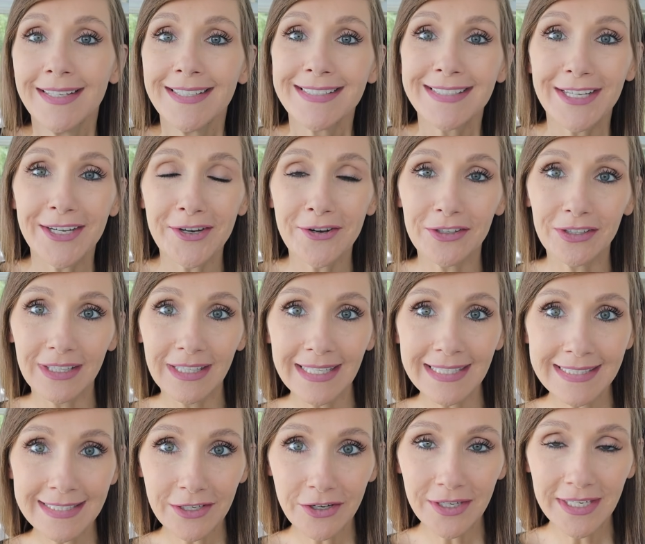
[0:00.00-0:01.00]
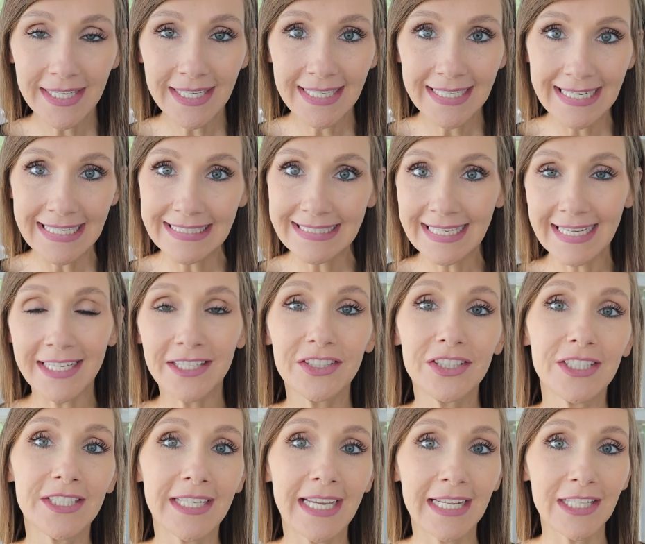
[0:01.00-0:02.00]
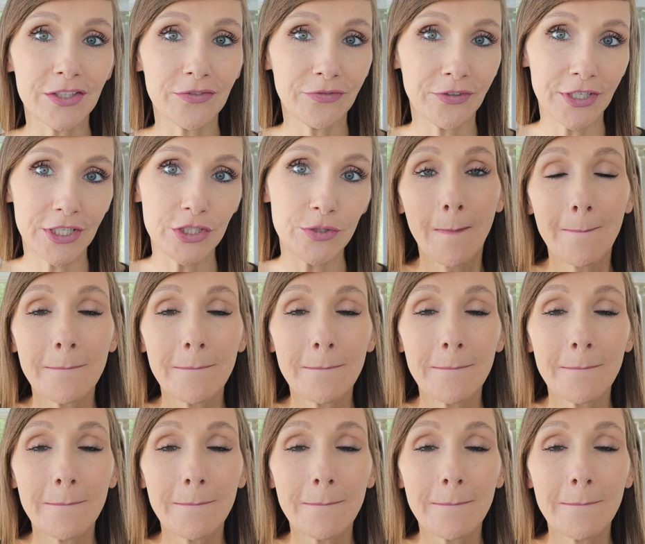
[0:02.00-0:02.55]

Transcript: So let's go ahead and take a look at the fridge.